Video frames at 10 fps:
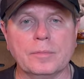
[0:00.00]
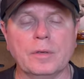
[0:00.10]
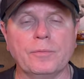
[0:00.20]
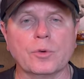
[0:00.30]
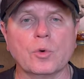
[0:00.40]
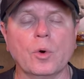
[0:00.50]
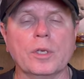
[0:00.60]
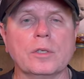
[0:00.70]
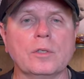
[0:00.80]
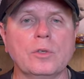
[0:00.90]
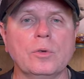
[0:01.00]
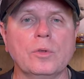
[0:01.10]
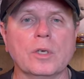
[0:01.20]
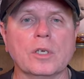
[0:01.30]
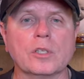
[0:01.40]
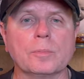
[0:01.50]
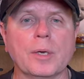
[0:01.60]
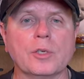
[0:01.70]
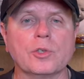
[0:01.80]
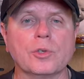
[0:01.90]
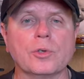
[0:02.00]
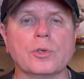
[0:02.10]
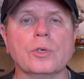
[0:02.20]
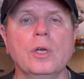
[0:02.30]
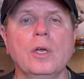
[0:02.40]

if you're going to do this, make sure